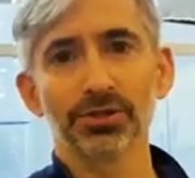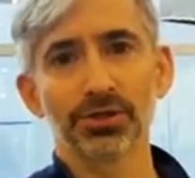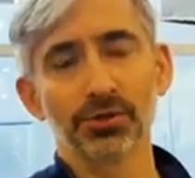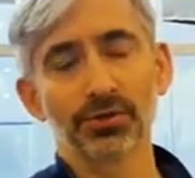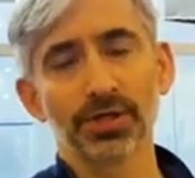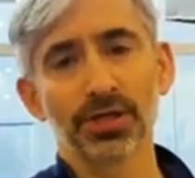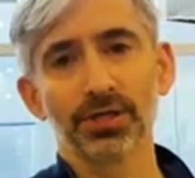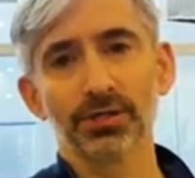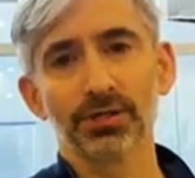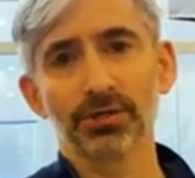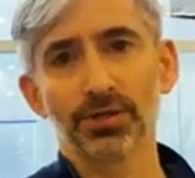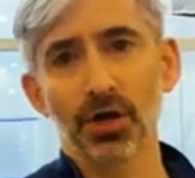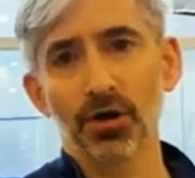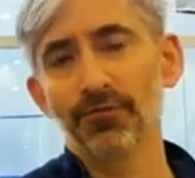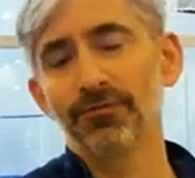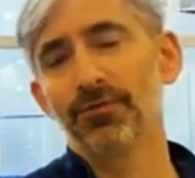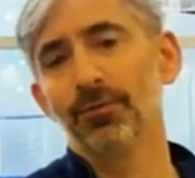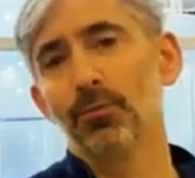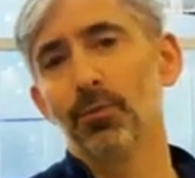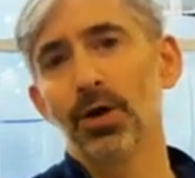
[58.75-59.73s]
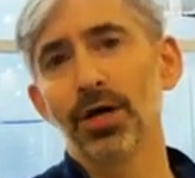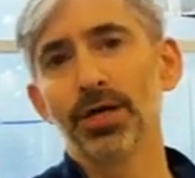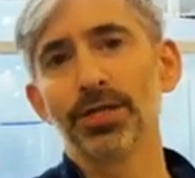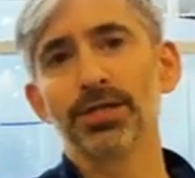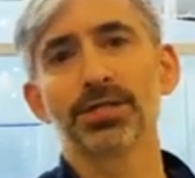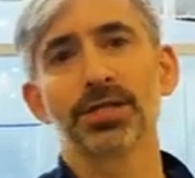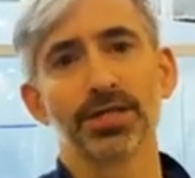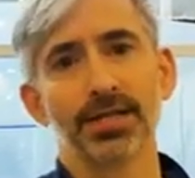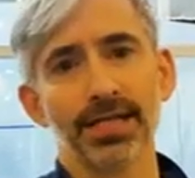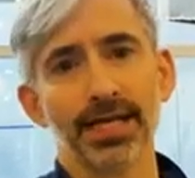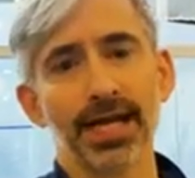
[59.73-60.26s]
You can go from one
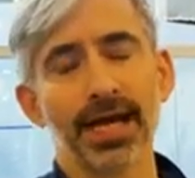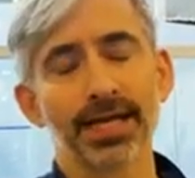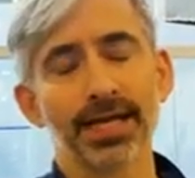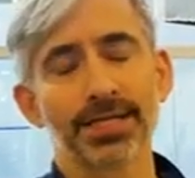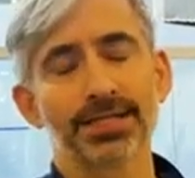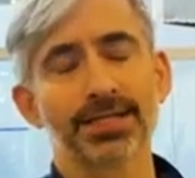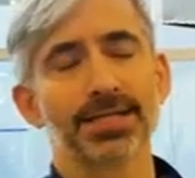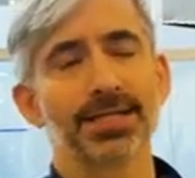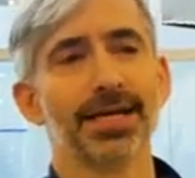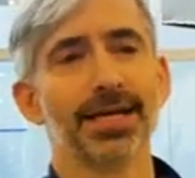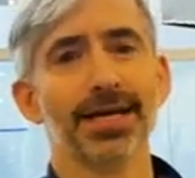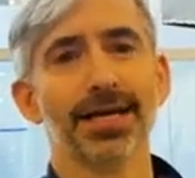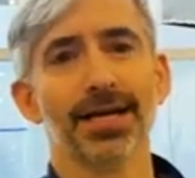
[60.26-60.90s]
to the next,